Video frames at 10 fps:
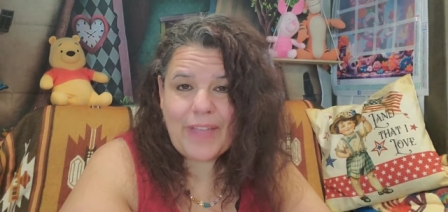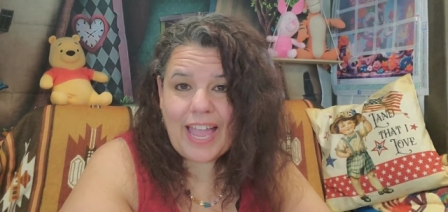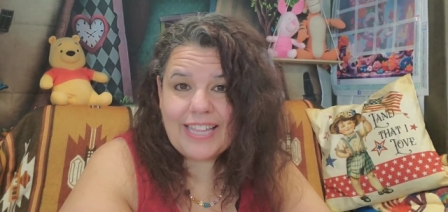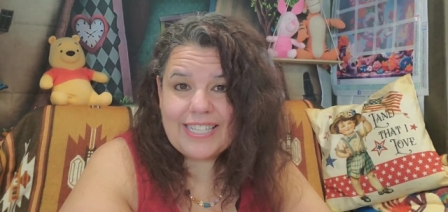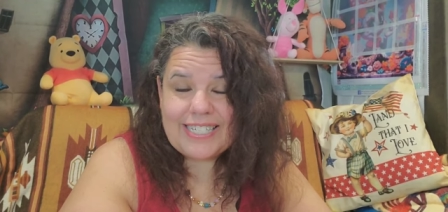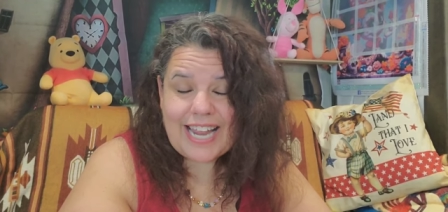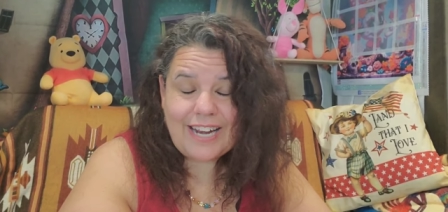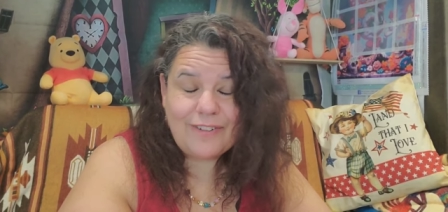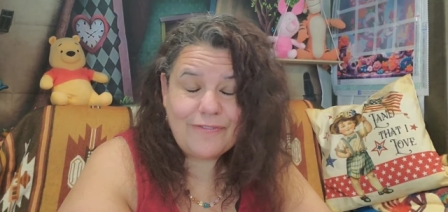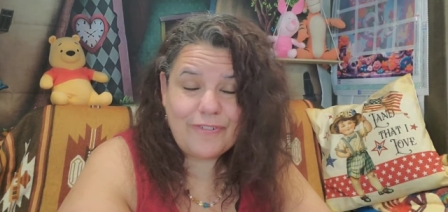had this
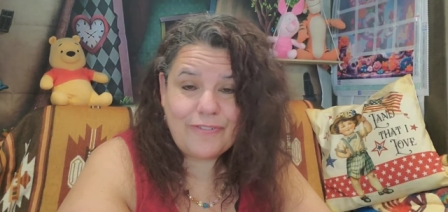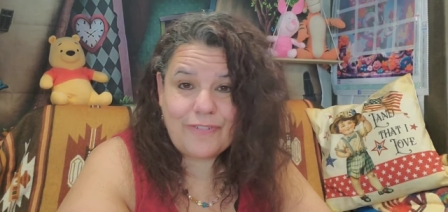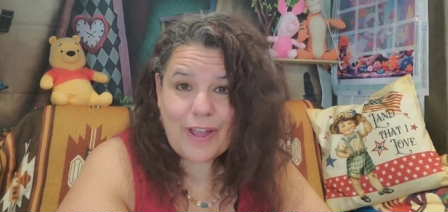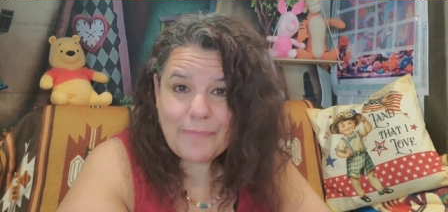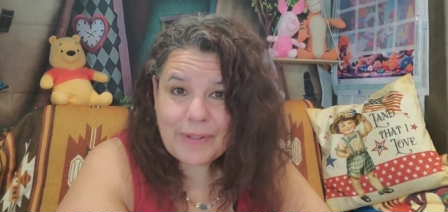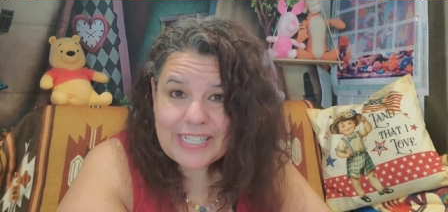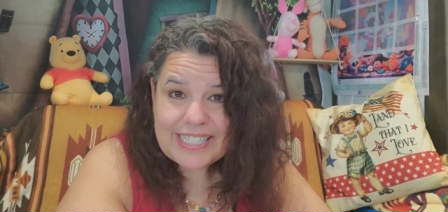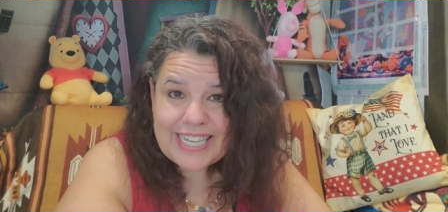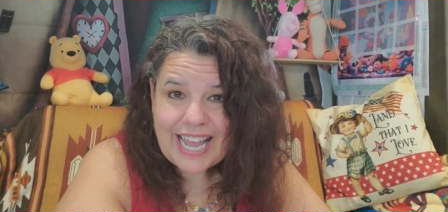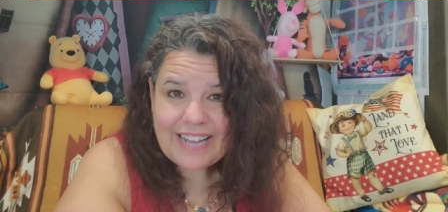channel for 5
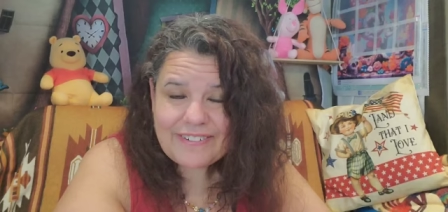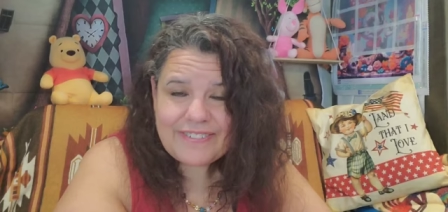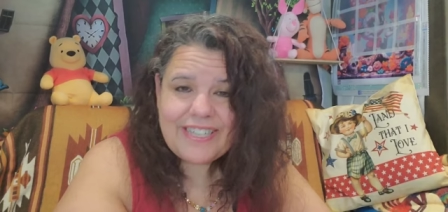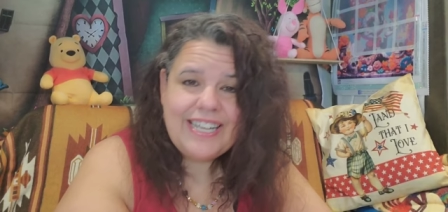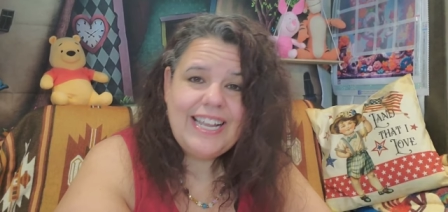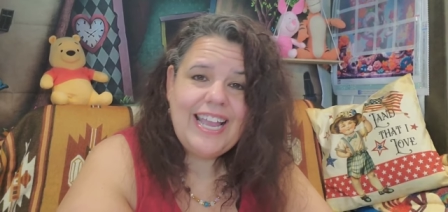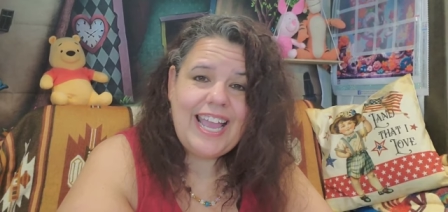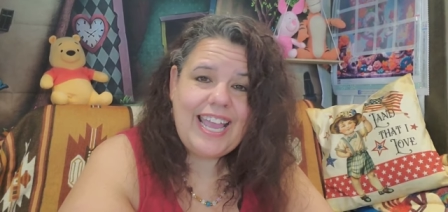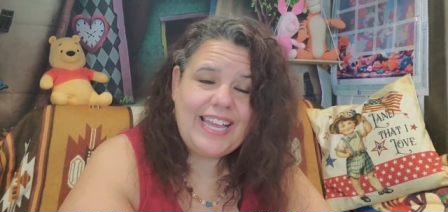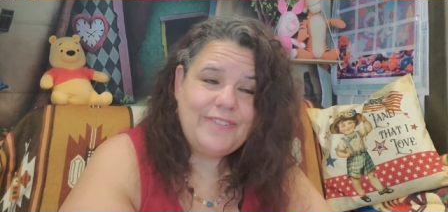months now,
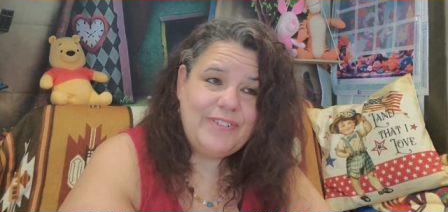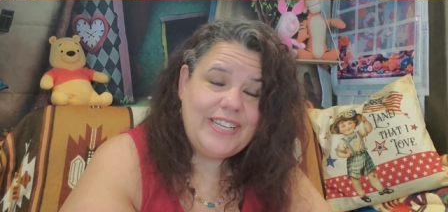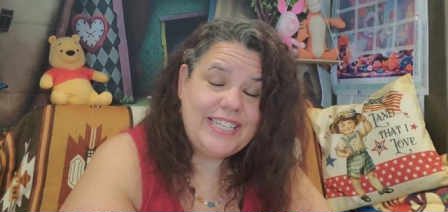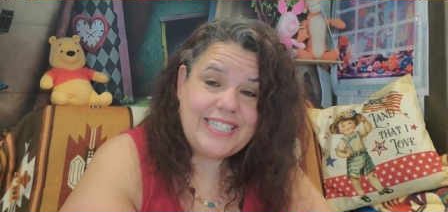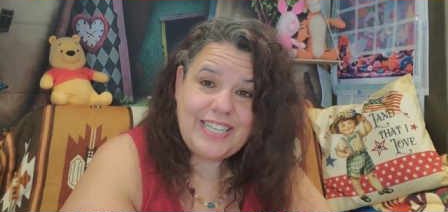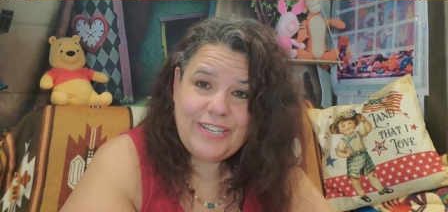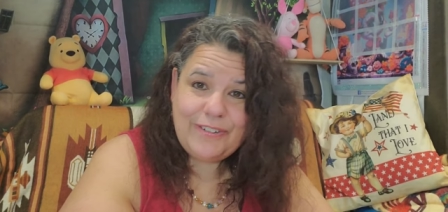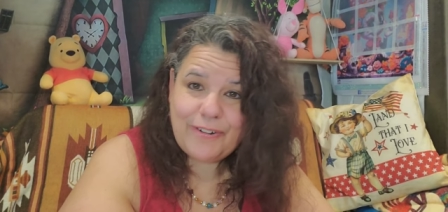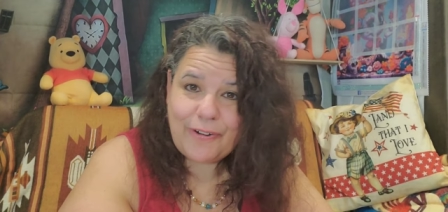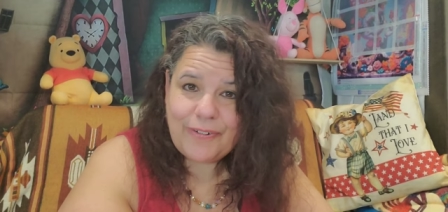and we continue
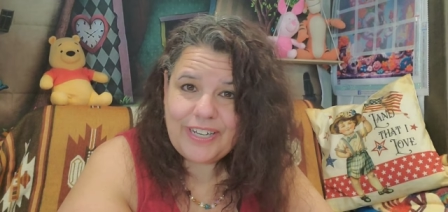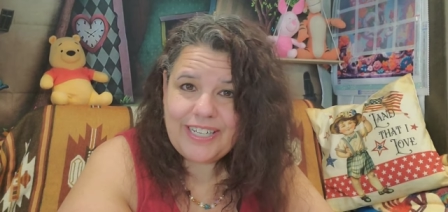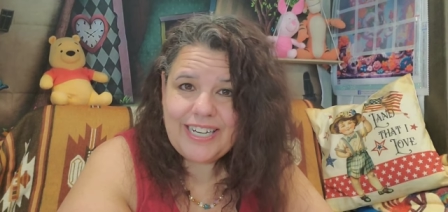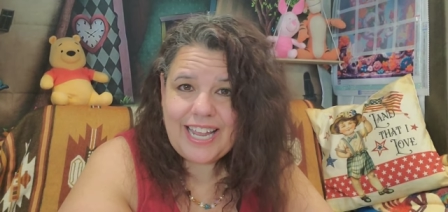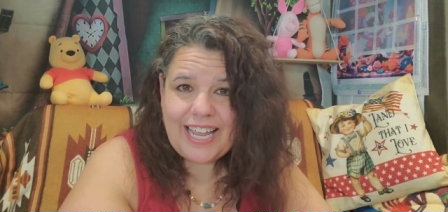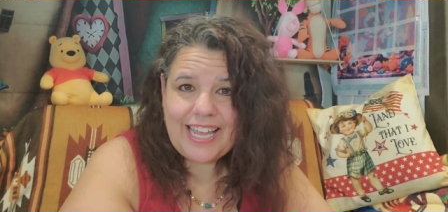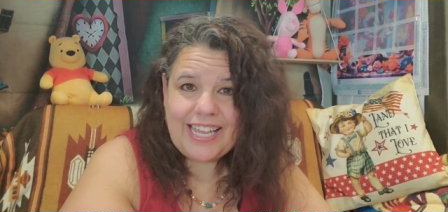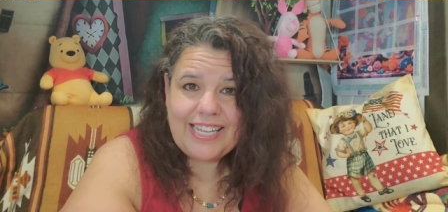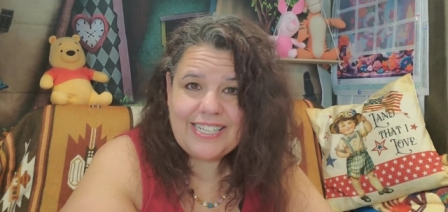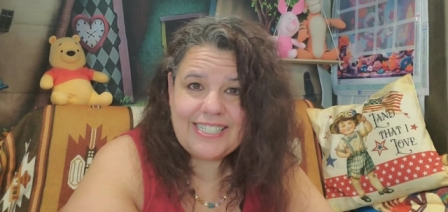growing,
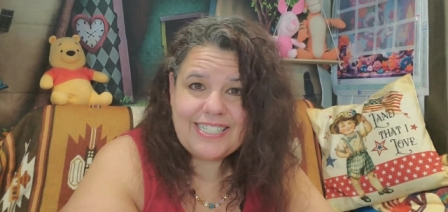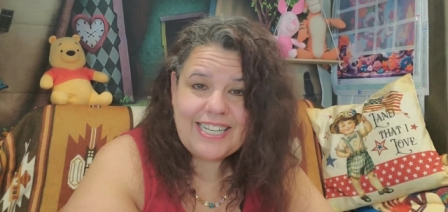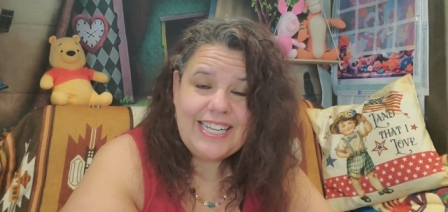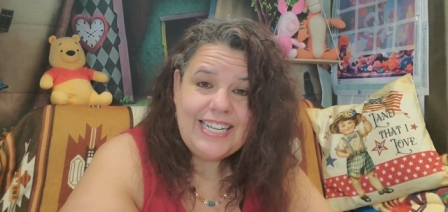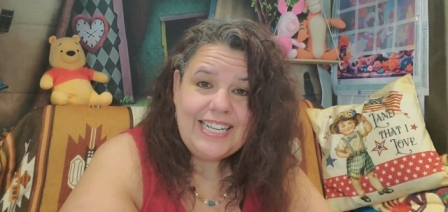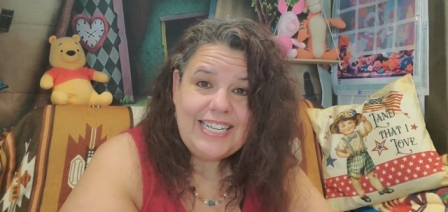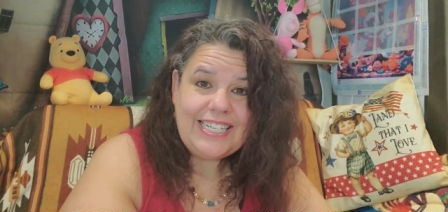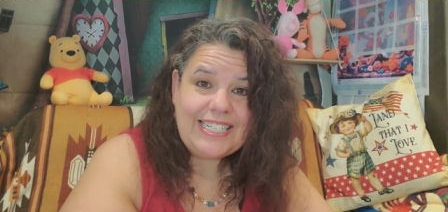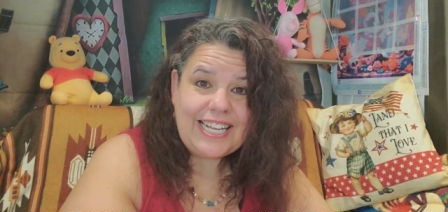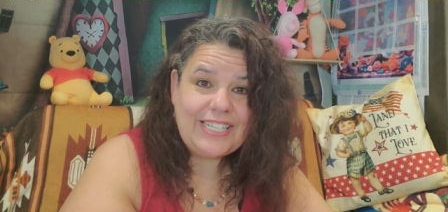and
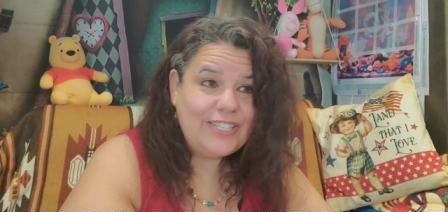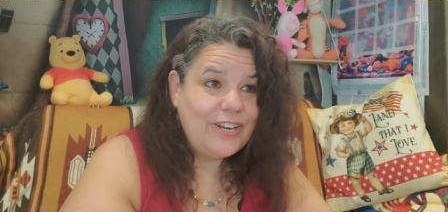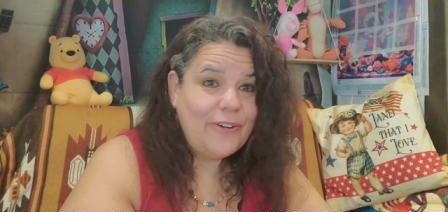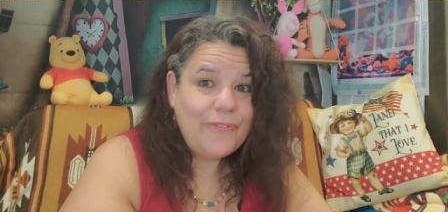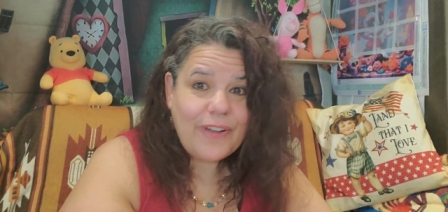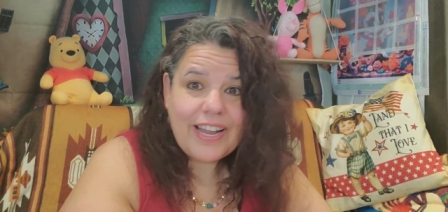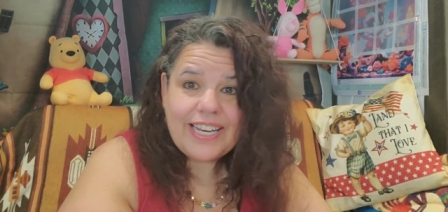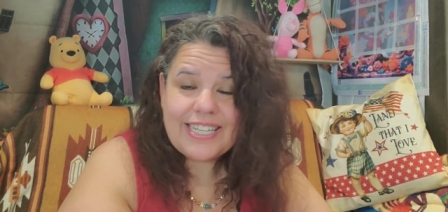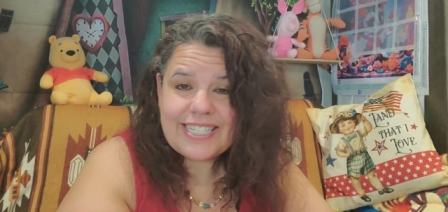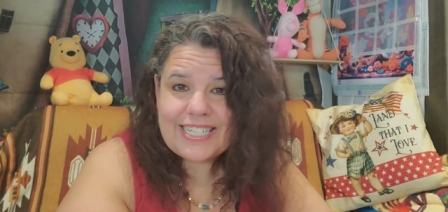he says, you know what,
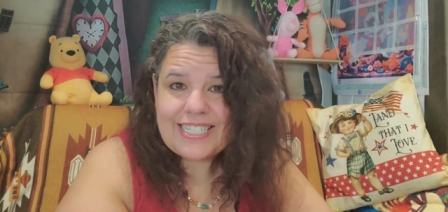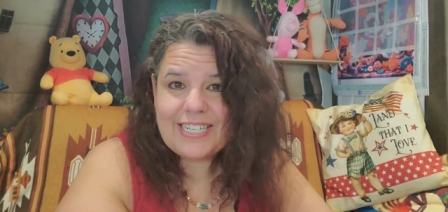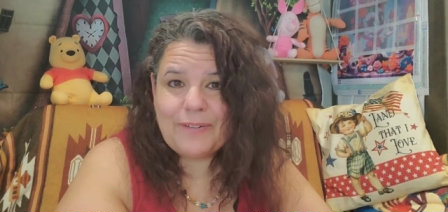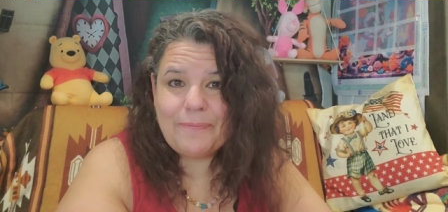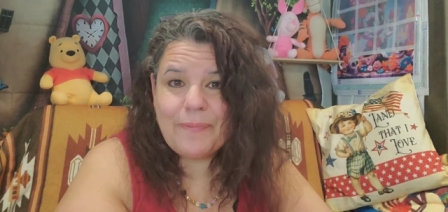he says, in a